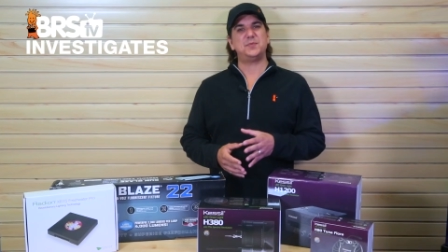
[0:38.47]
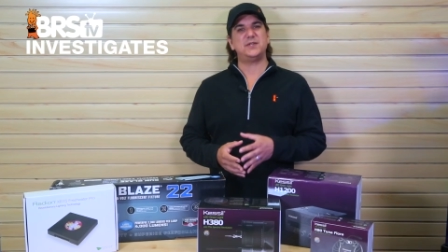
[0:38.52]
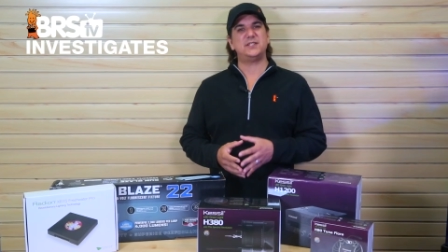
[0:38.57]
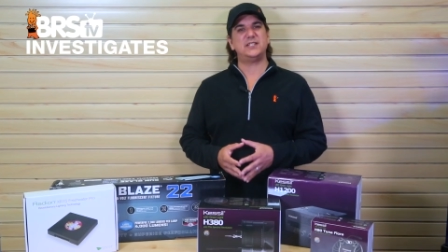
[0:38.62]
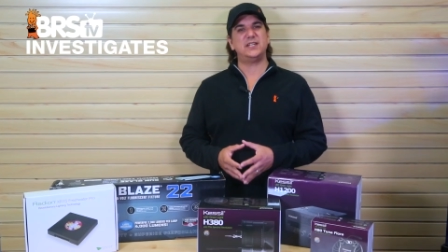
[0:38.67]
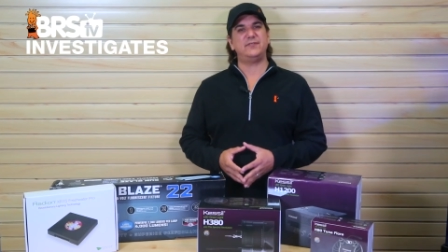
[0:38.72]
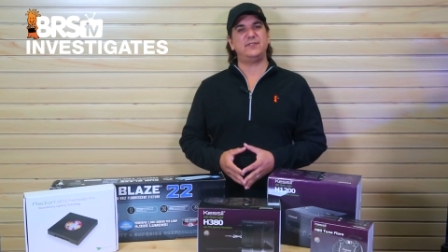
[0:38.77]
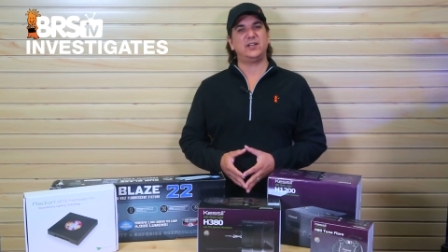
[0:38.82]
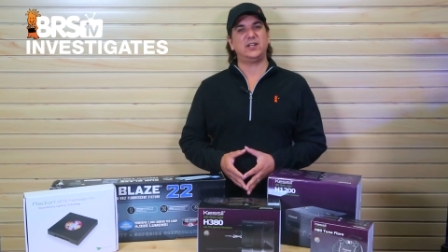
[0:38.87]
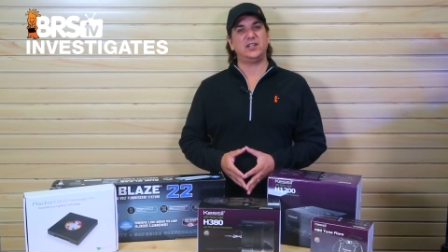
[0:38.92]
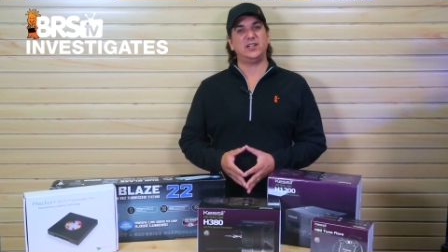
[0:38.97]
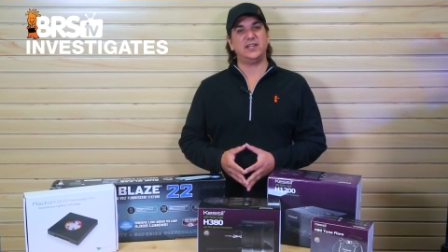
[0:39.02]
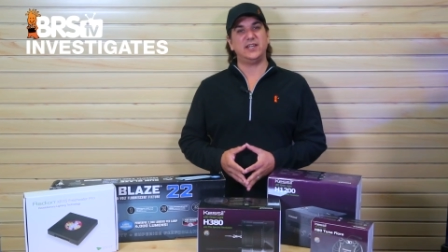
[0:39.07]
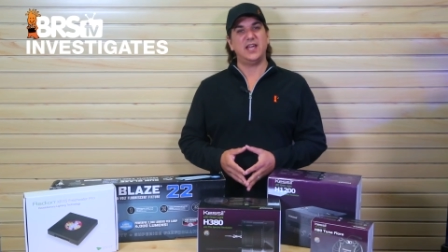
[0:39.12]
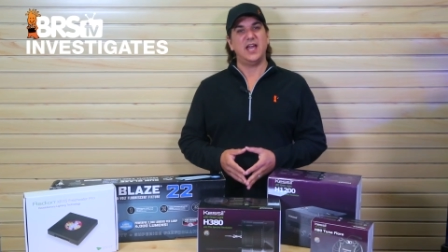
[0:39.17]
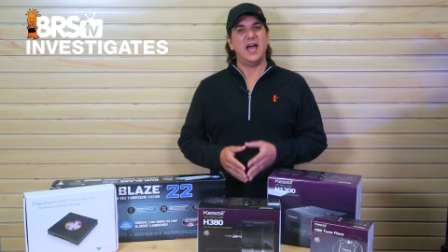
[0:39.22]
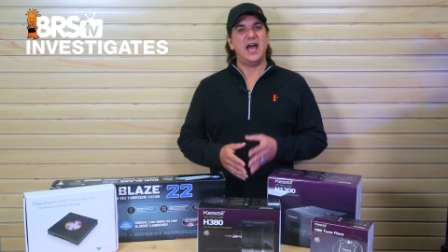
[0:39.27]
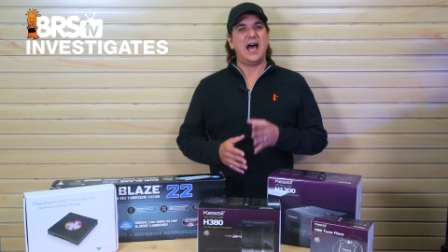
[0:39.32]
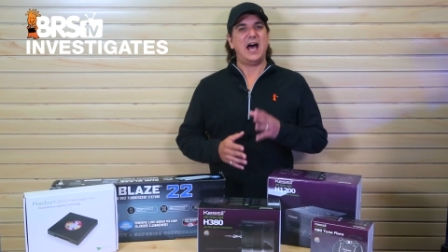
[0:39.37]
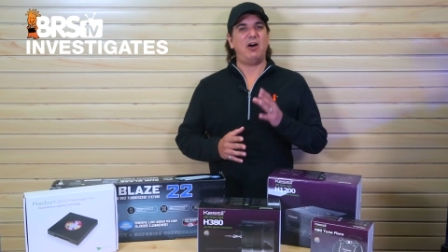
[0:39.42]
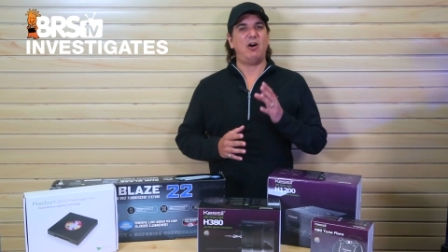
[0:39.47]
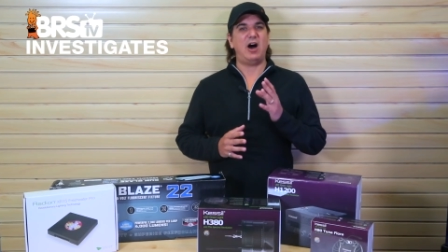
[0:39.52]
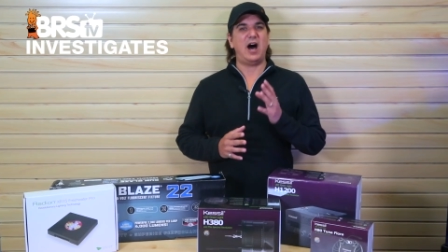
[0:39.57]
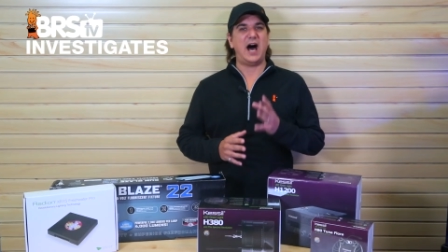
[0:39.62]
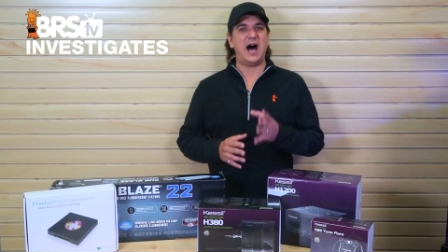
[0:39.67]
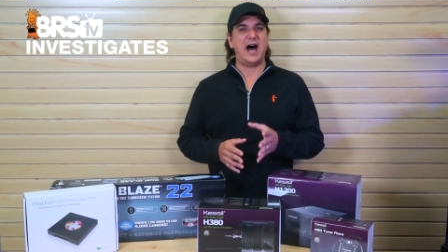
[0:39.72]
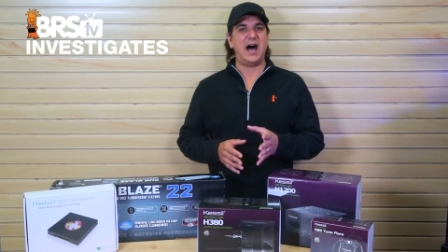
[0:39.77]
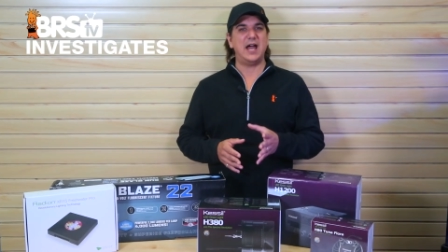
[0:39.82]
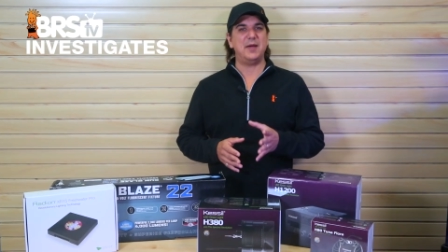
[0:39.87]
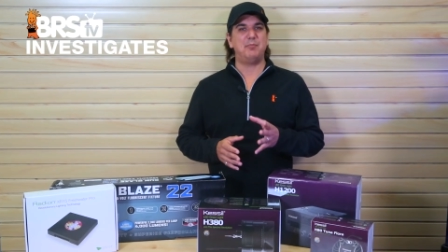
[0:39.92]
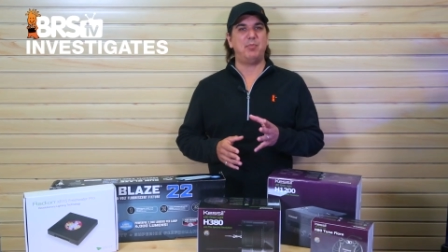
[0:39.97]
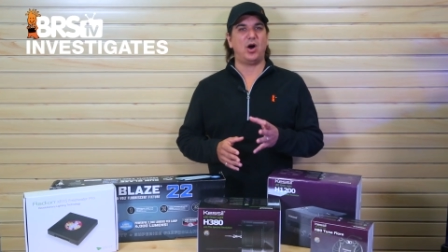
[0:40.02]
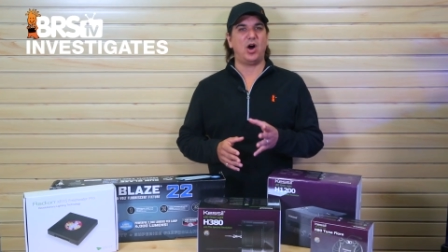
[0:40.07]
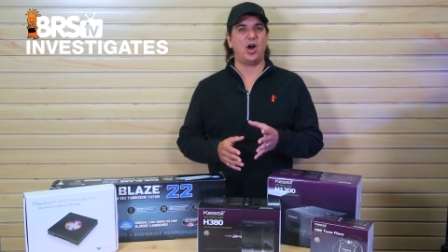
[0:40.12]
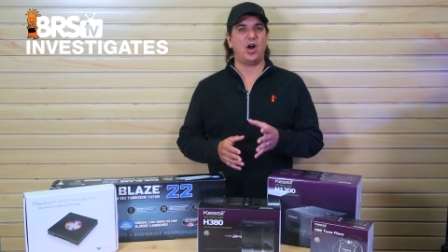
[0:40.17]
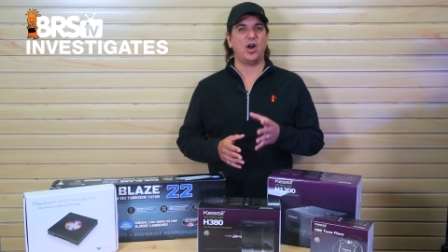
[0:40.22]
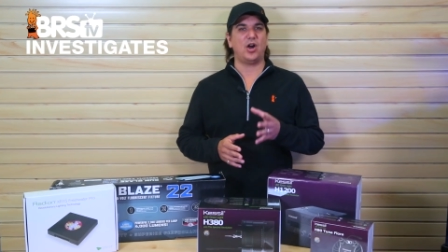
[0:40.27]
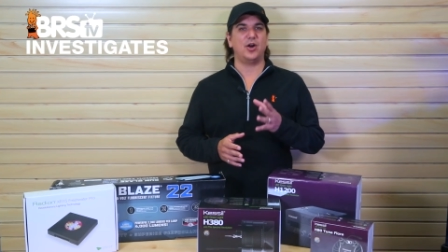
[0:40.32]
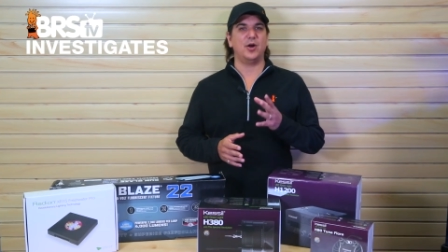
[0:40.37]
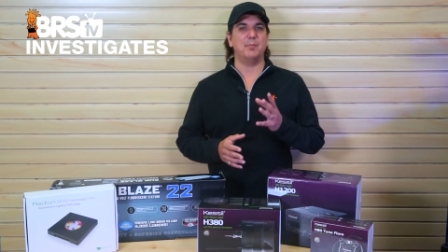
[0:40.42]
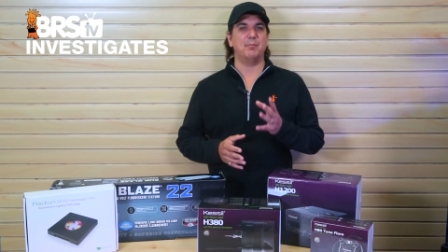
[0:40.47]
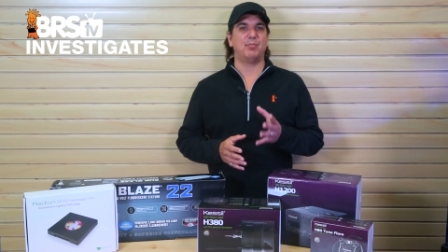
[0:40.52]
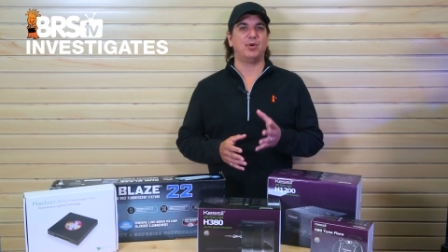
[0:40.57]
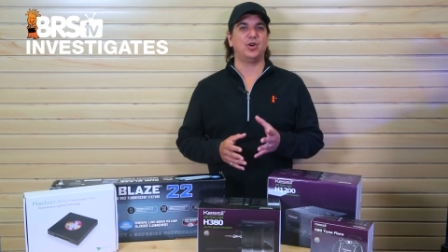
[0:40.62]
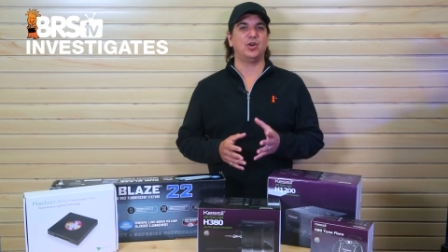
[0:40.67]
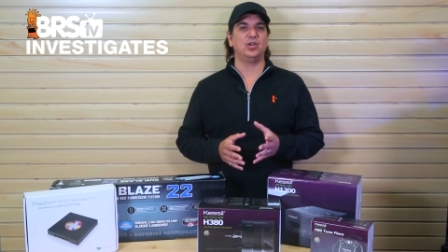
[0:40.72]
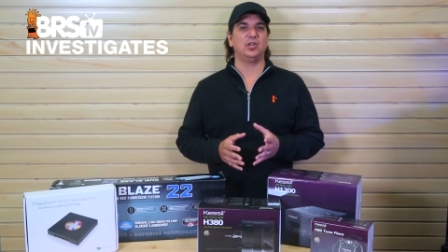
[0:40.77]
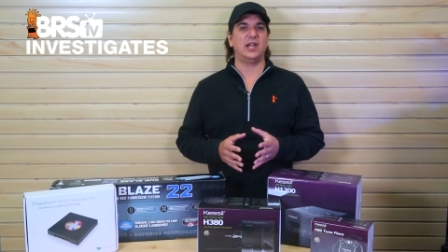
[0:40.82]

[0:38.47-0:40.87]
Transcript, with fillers: specifically, how high P A R and P E